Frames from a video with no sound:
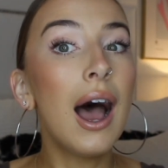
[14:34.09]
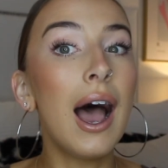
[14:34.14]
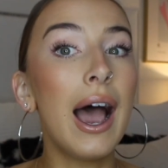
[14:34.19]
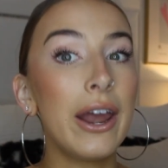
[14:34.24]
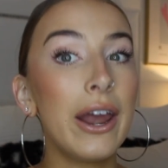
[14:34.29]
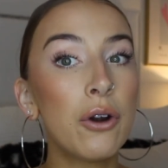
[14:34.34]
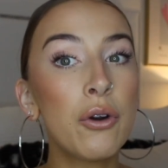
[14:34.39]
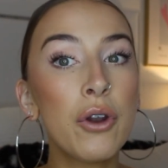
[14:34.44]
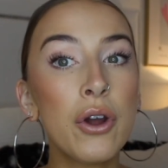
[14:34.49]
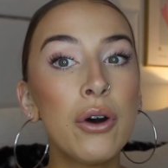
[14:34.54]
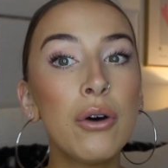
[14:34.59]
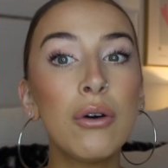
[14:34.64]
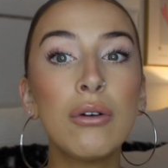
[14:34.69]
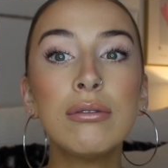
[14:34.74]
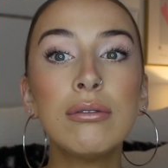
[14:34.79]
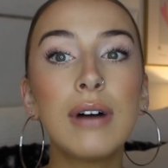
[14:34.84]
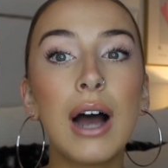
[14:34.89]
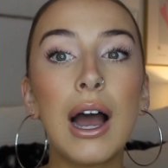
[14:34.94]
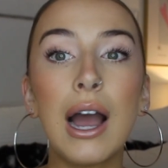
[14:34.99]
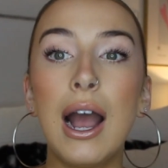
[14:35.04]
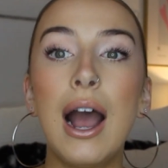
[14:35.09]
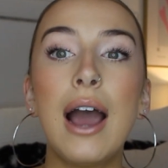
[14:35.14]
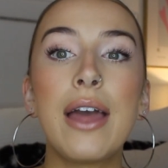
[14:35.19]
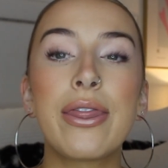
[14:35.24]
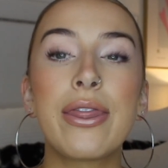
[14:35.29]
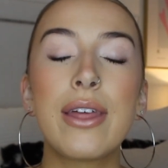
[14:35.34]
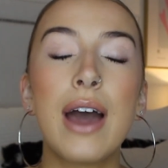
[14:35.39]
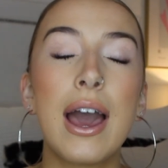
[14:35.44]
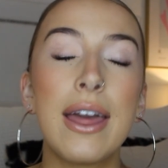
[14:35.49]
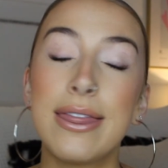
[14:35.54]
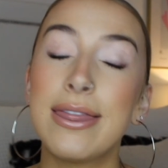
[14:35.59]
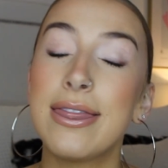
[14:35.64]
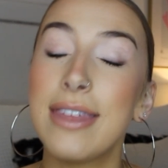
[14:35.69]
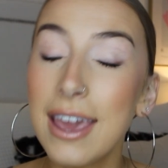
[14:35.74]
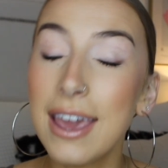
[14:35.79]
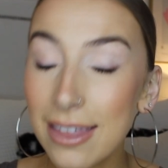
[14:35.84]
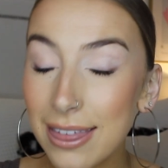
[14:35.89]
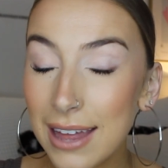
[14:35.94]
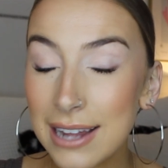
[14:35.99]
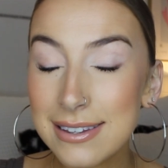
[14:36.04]
I don't know, I
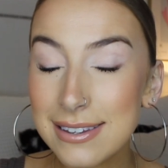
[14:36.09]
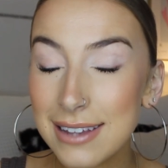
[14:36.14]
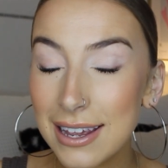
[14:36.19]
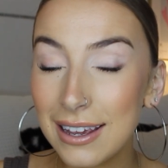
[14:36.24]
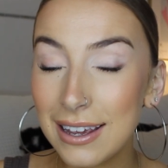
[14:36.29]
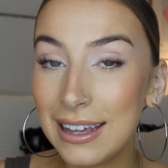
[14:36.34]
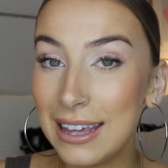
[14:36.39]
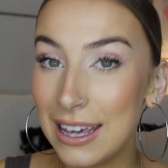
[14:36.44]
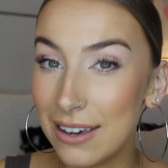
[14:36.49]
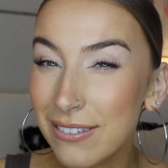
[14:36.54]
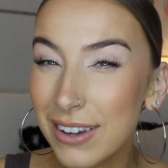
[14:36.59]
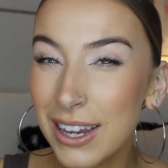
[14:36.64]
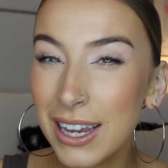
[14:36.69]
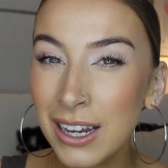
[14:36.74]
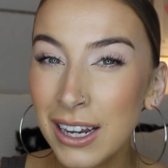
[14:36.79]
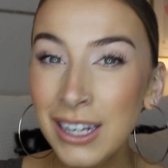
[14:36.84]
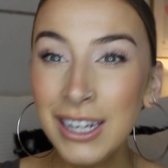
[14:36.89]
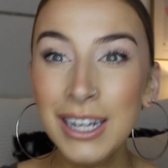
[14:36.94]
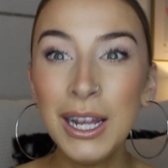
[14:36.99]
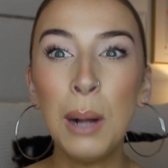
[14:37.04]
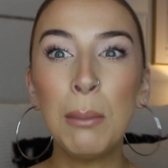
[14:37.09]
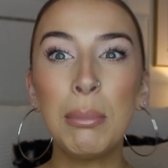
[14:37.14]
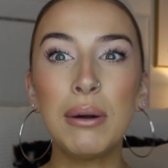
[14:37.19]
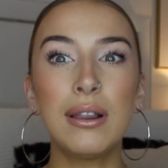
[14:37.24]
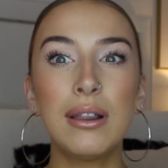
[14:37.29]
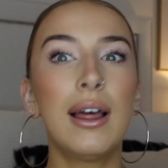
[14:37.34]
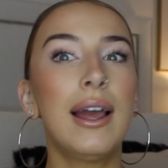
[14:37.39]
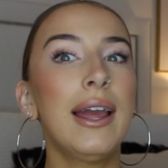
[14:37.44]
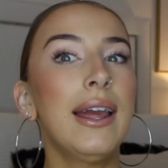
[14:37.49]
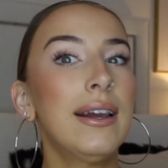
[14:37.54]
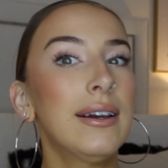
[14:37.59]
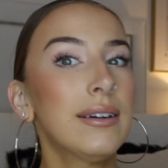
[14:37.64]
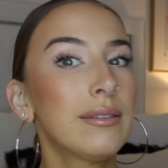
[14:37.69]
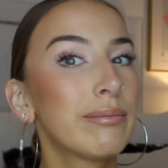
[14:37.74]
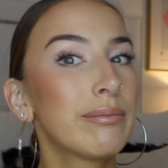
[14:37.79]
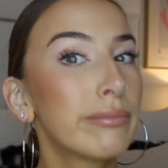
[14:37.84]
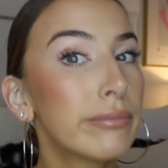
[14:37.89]
think that's like a given, but like,